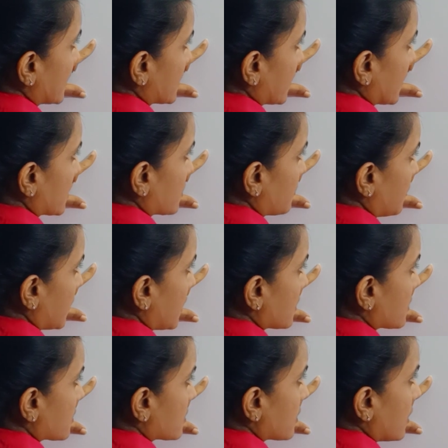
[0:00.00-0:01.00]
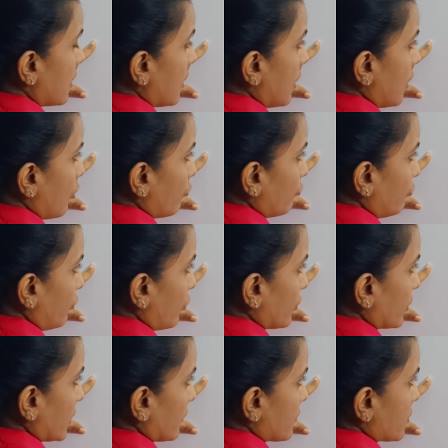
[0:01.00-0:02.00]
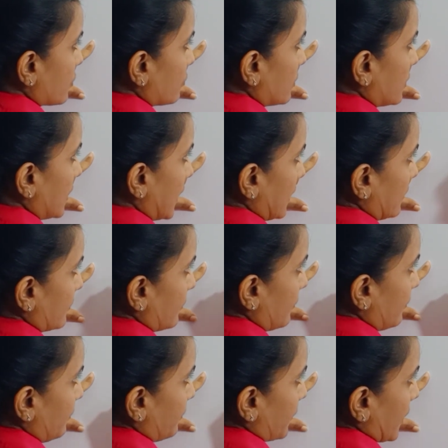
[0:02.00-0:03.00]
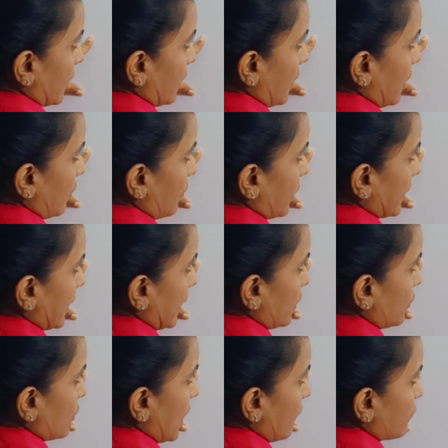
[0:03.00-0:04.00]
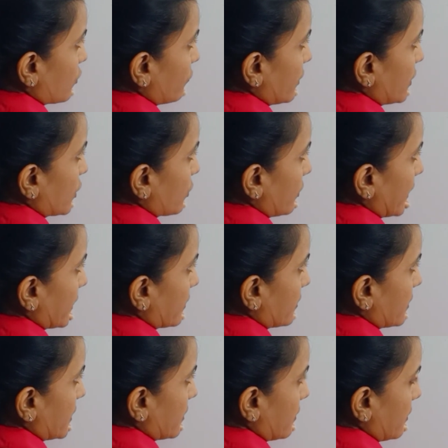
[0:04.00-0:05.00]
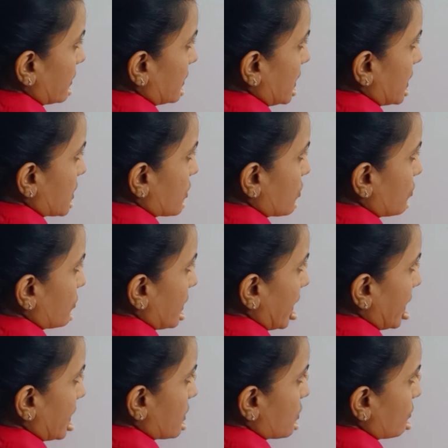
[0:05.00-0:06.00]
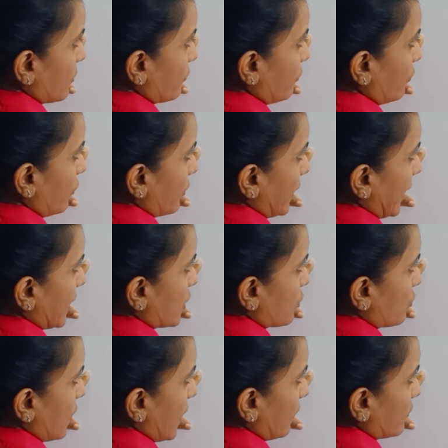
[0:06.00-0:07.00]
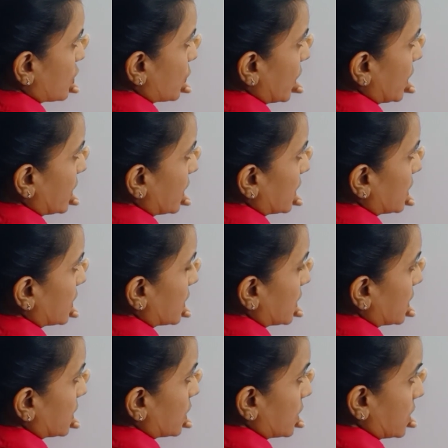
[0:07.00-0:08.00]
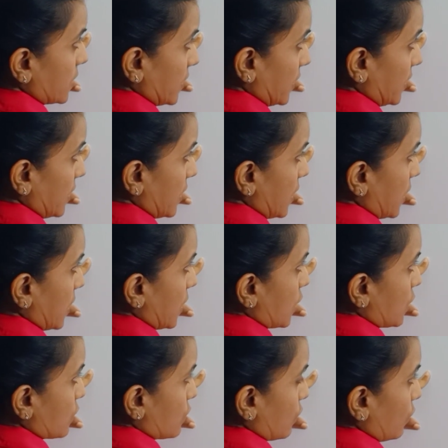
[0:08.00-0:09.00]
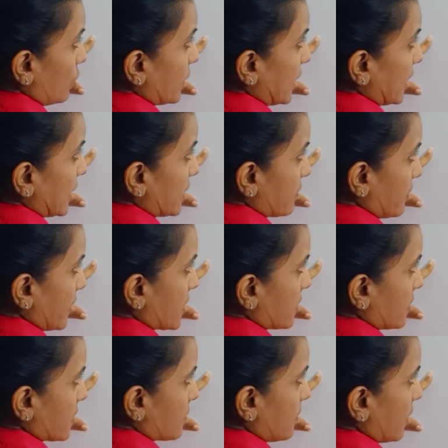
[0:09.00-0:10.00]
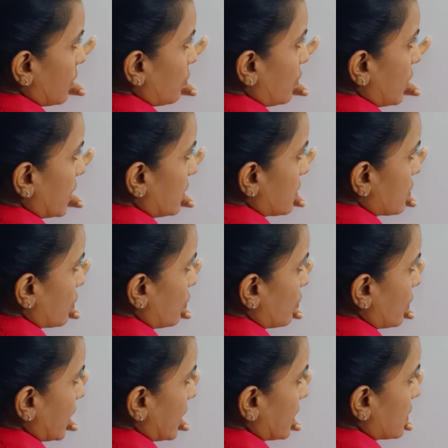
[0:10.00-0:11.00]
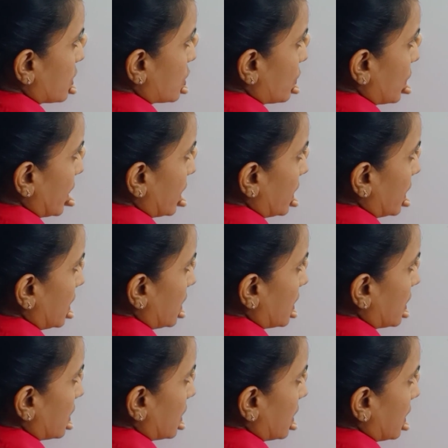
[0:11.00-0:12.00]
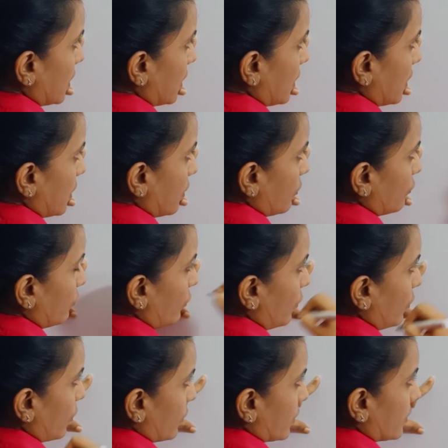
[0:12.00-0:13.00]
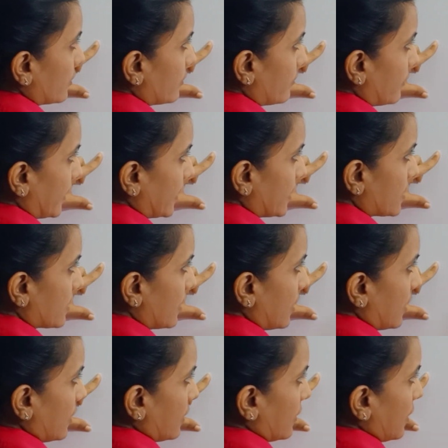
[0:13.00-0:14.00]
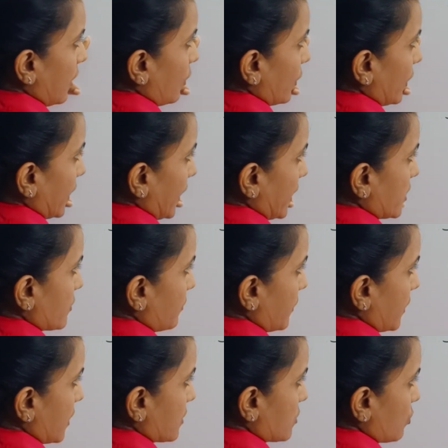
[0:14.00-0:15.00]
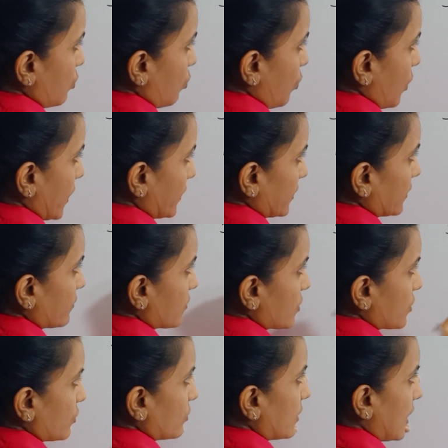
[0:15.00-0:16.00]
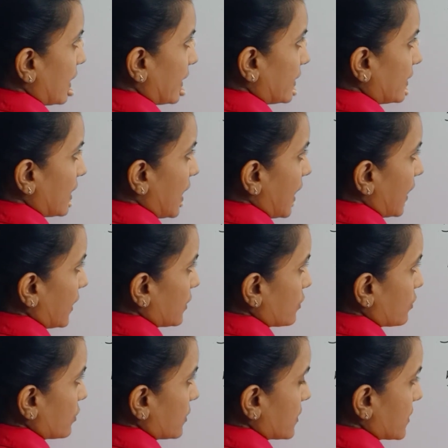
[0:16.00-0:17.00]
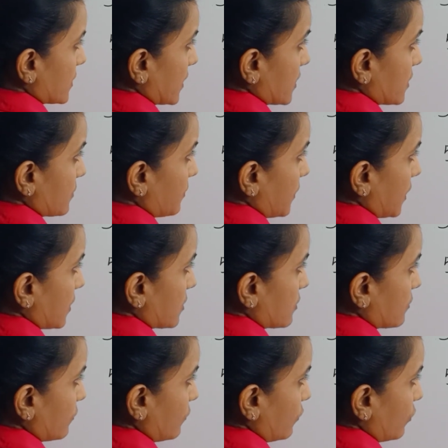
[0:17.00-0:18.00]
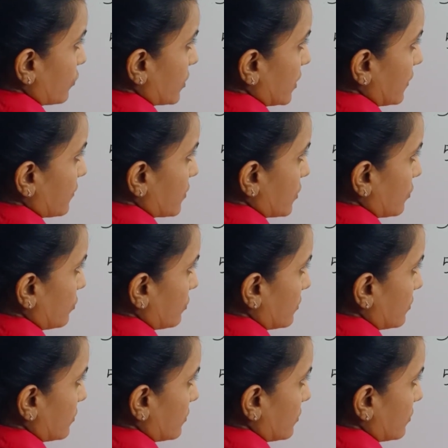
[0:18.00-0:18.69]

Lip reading: 6 plus 4 gives you 10. Now again you have to vinculate these two, right? So before 8 you have 23. So increase this by 1. So you get 24, right? Now 8 plus 1 gives you 9 and 6 plus 4 gives you